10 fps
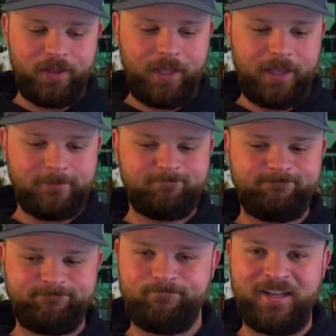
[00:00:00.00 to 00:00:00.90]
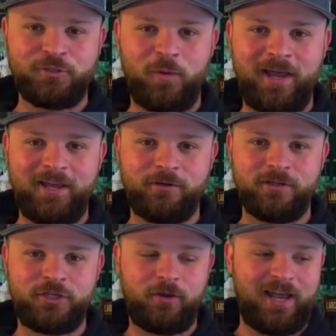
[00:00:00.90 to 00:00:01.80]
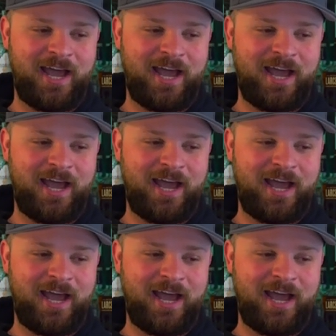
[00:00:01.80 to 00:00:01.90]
And that's why I don't enjoy it.